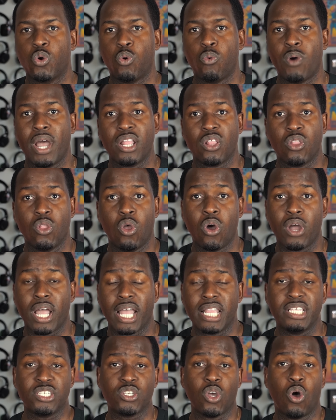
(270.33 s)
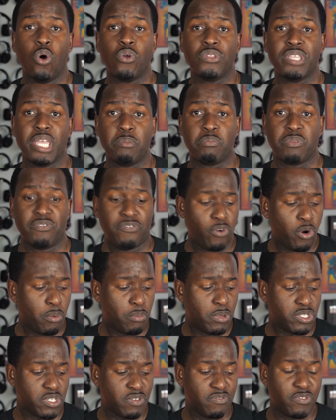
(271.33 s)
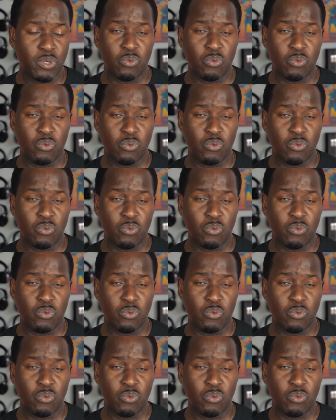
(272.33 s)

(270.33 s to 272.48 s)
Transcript: quite long, at least all day performance, if